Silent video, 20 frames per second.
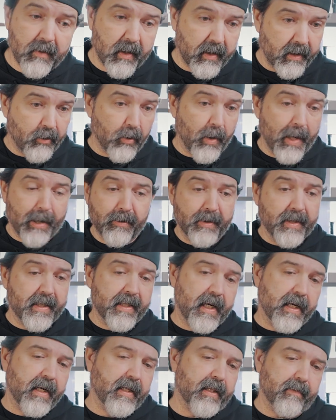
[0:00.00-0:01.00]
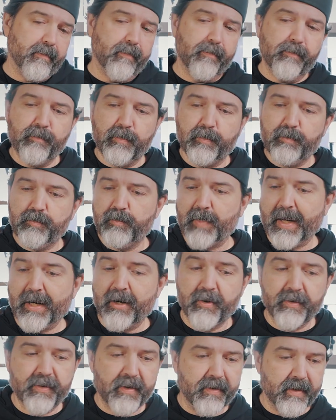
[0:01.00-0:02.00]
You know, I don't need anything
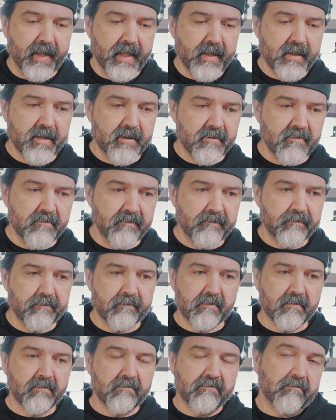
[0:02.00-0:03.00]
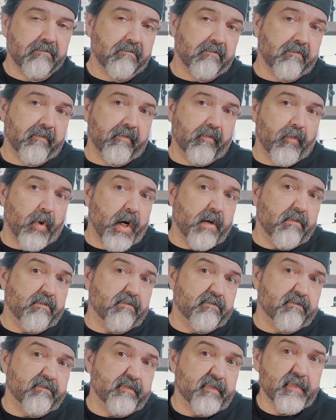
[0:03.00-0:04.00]
better than this, right?
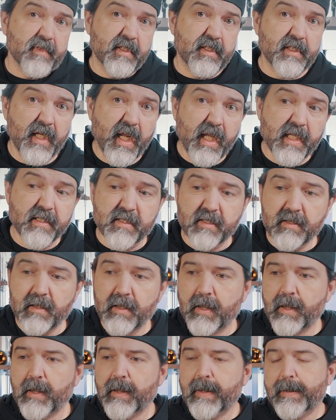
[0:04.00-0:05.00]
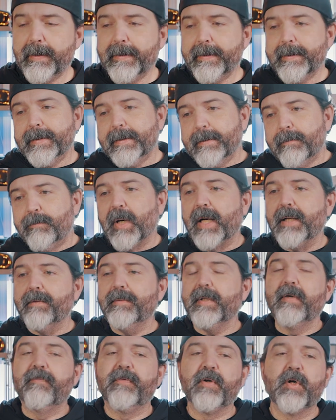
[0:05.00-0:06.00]
It's nice.
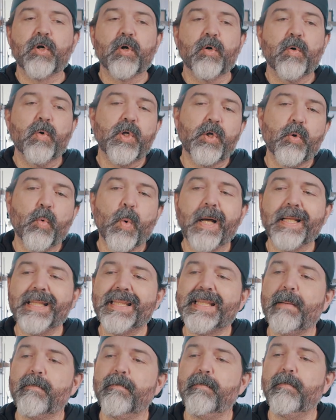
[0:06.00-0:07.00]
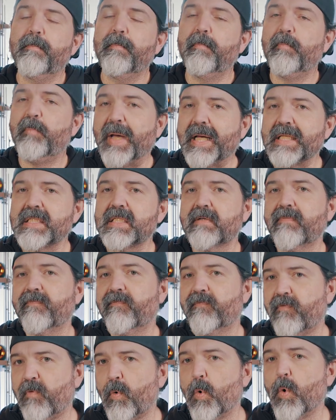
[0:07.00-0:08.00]
But if you're, you want the best
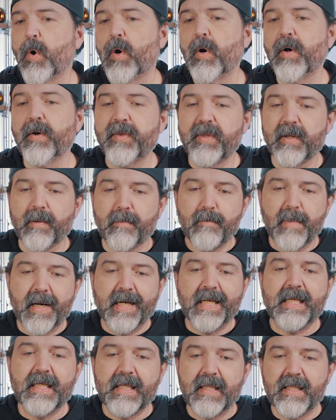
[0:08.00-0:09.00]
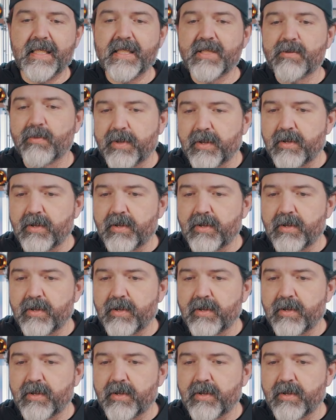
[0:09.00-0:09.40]
for the money, and these were